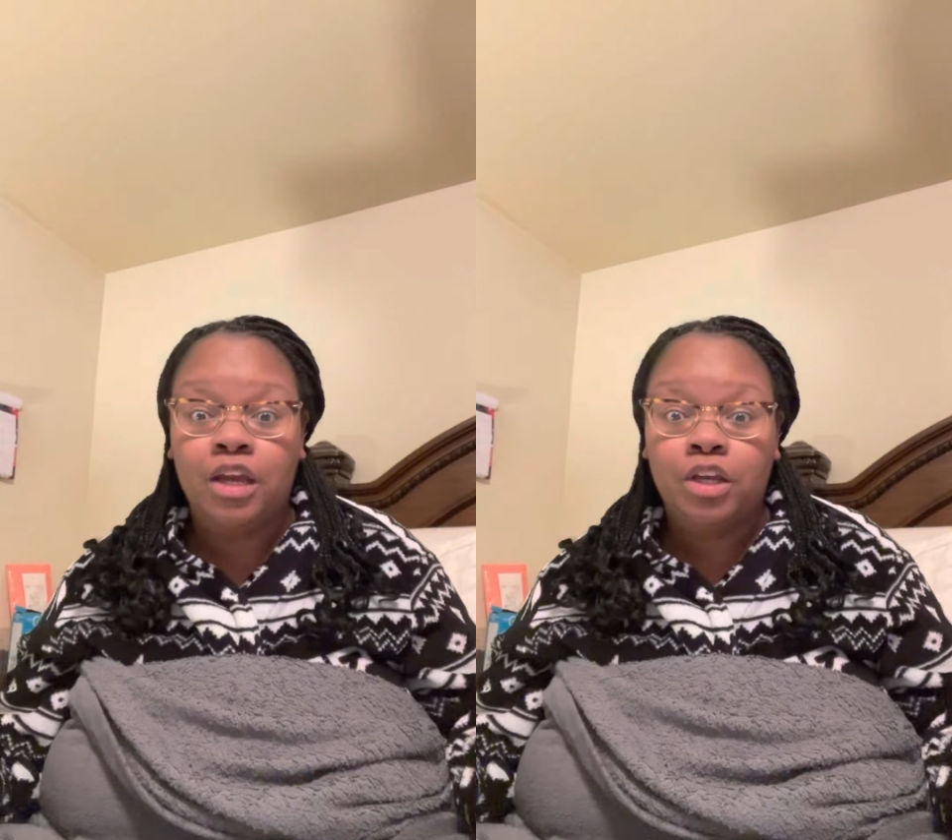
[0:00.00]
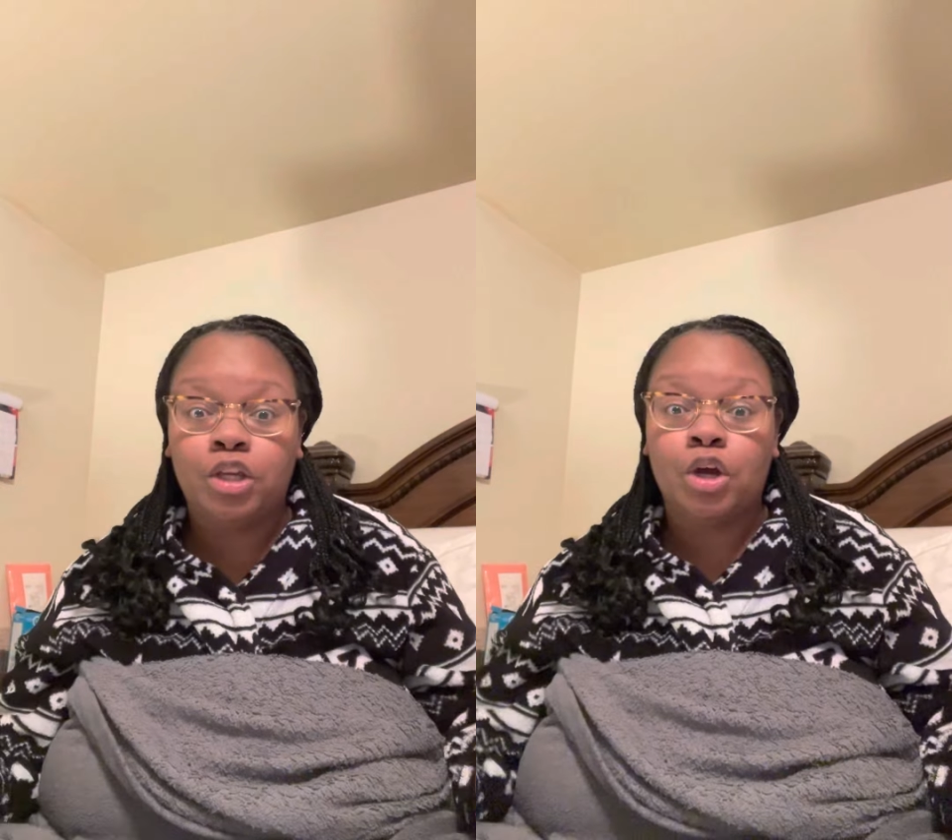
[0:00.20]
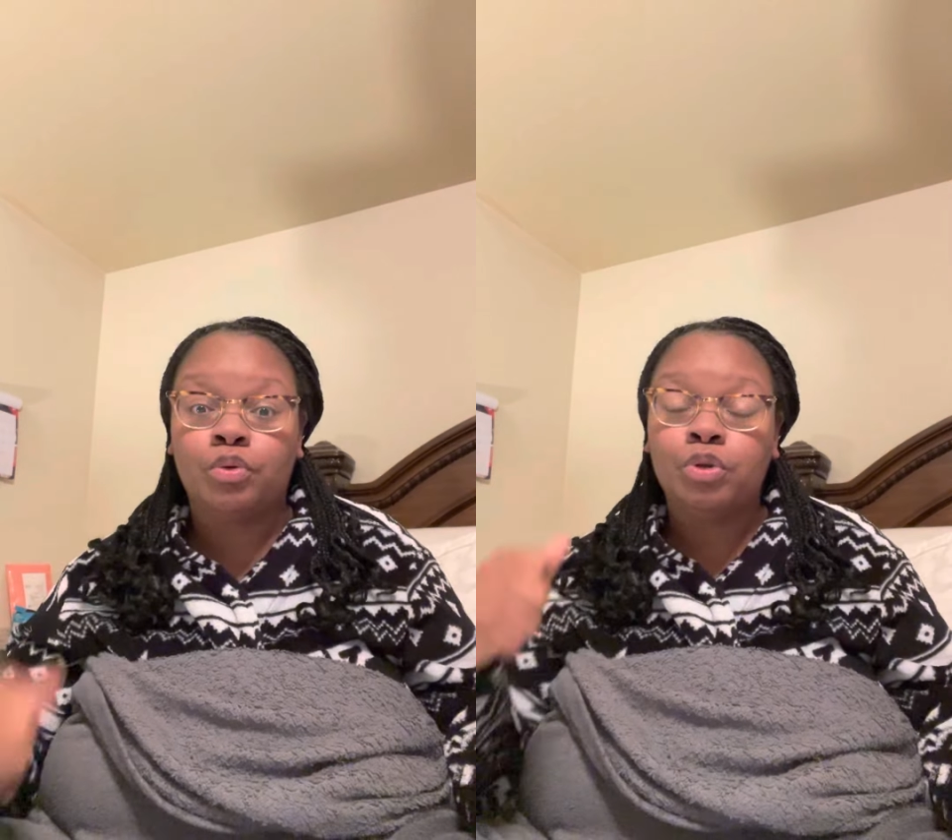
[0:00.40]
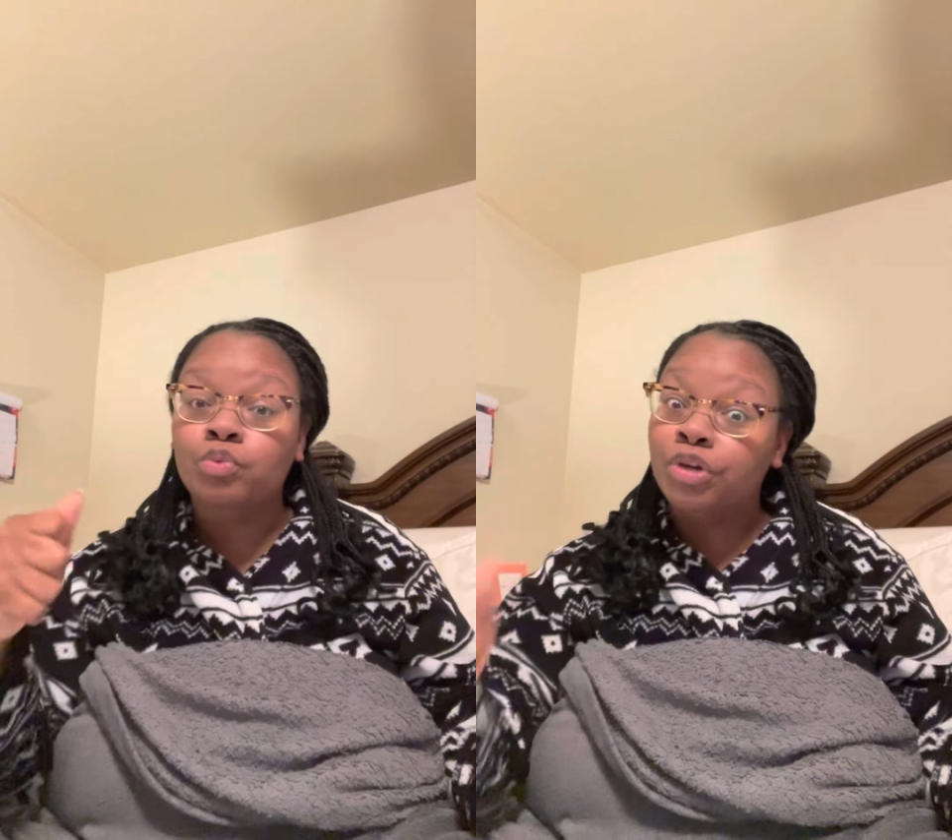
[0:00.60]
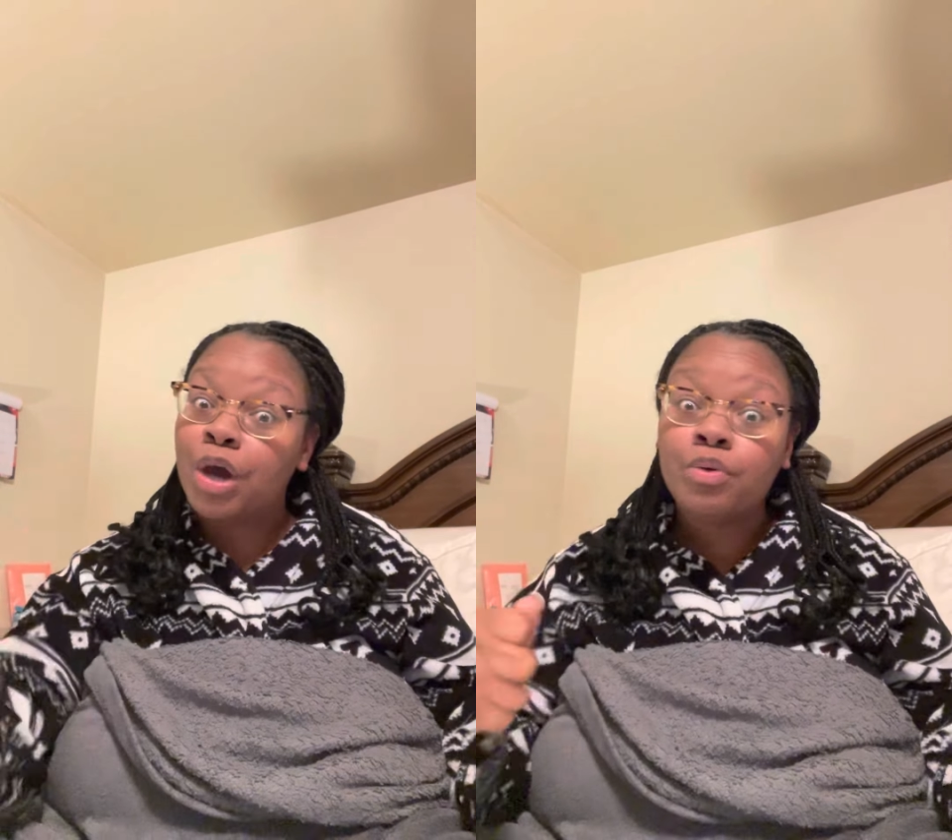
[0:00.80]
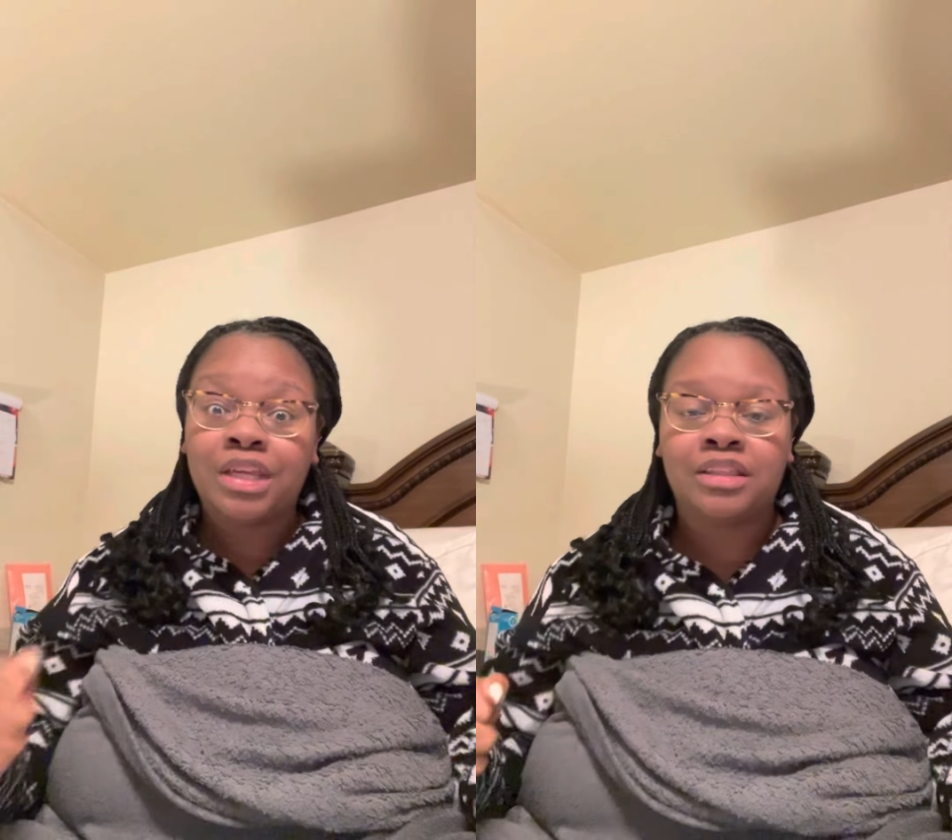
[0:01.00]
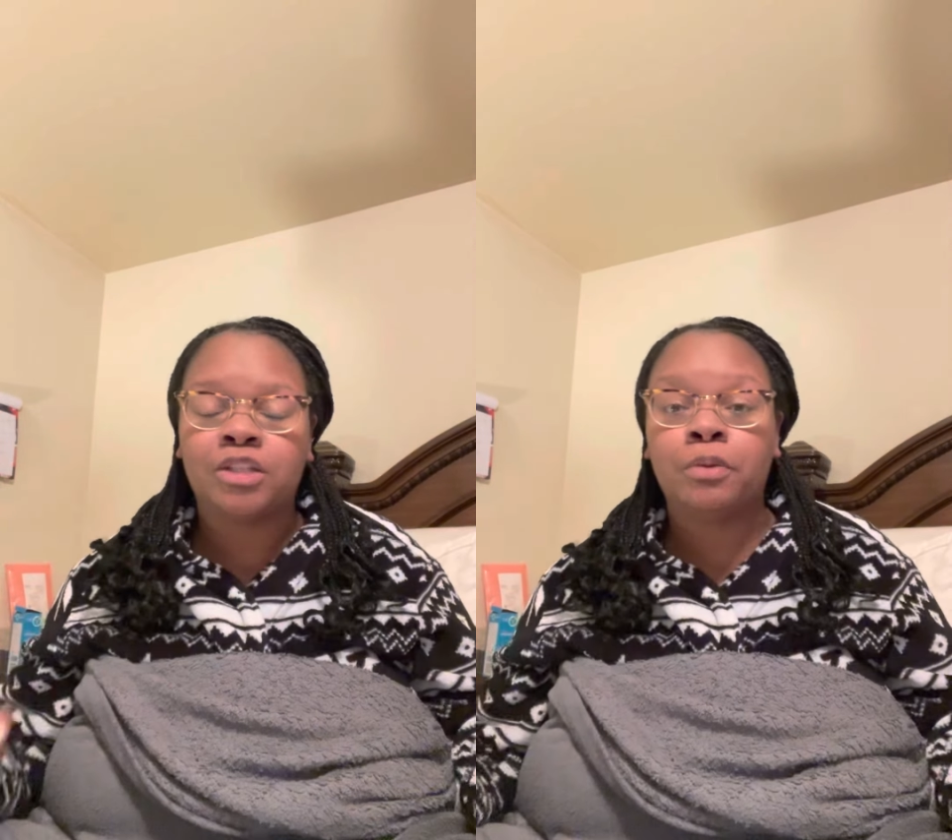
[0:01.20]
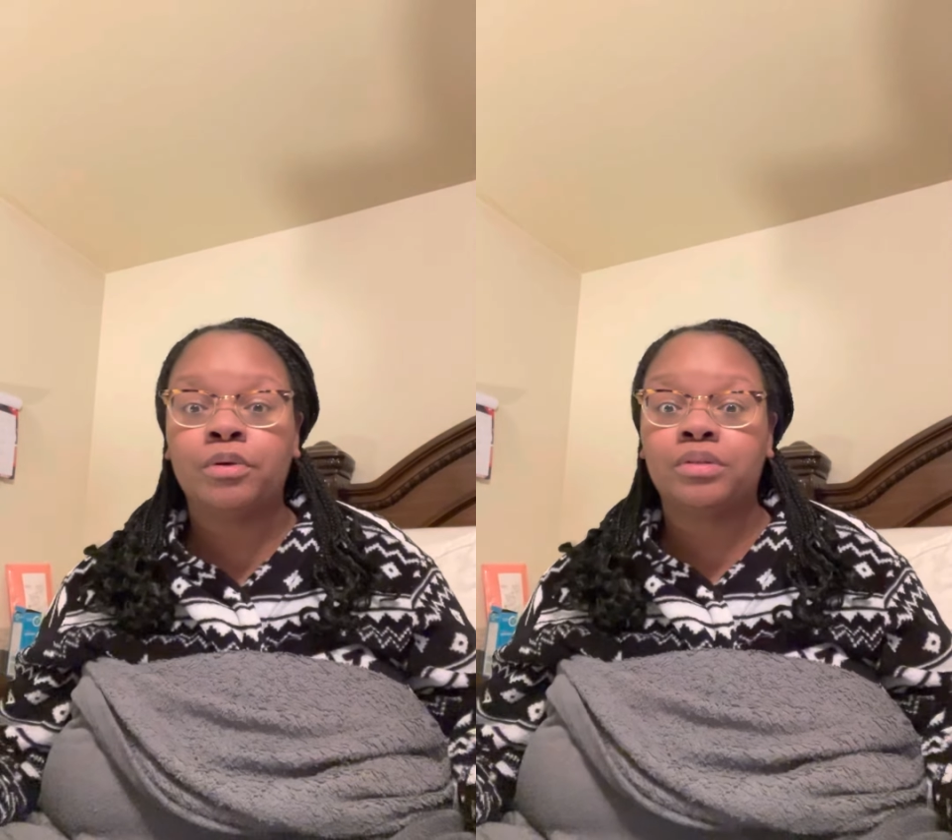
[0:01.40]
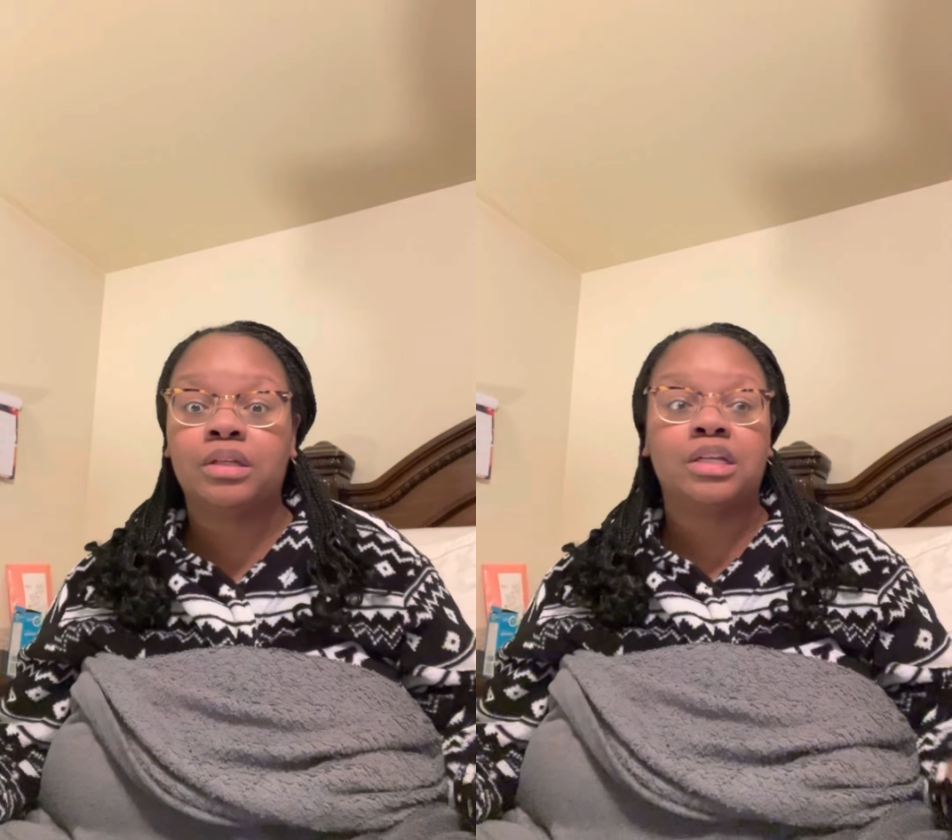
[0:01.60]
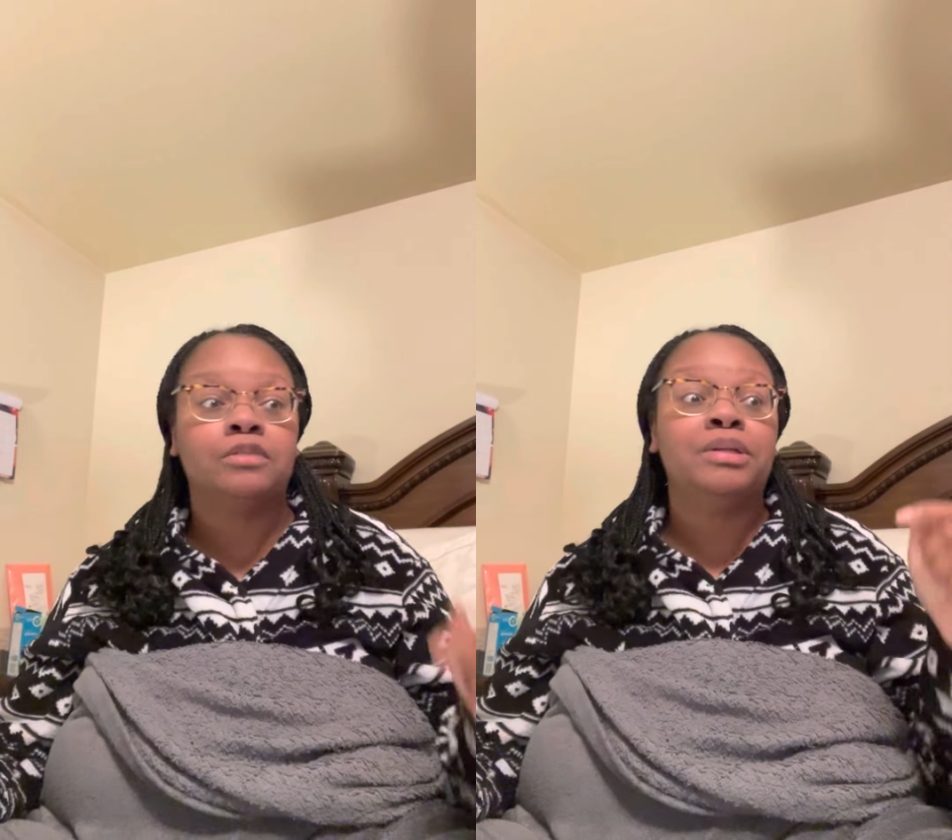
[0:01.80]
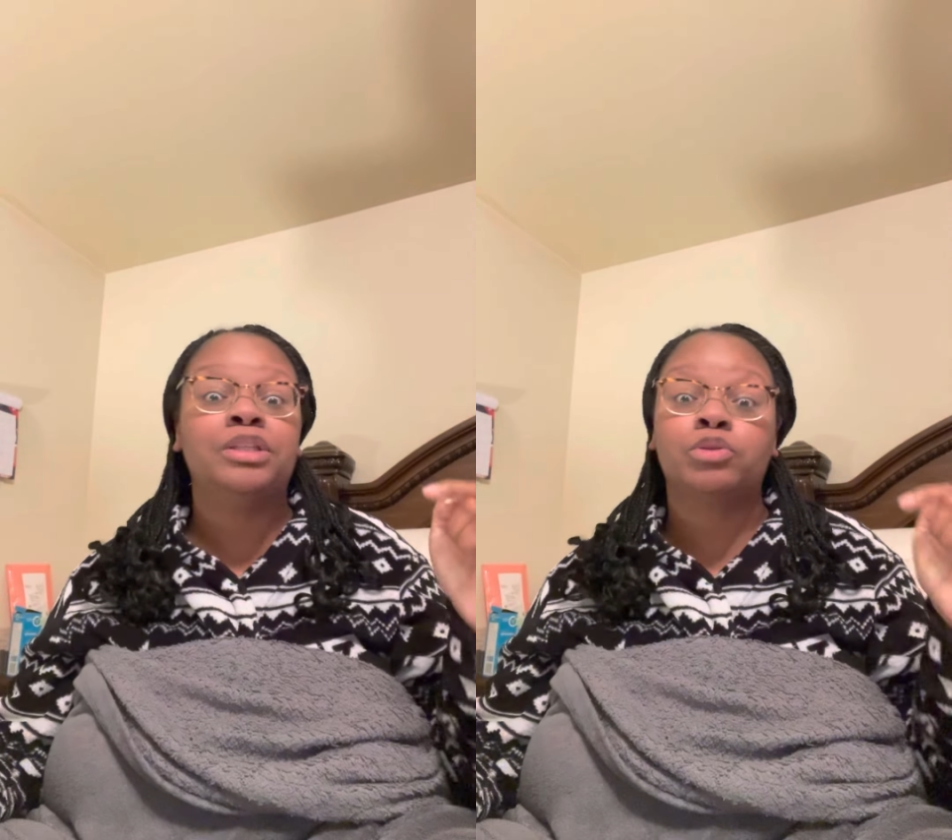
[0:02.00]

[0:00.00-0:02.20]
You know, you know that this person has been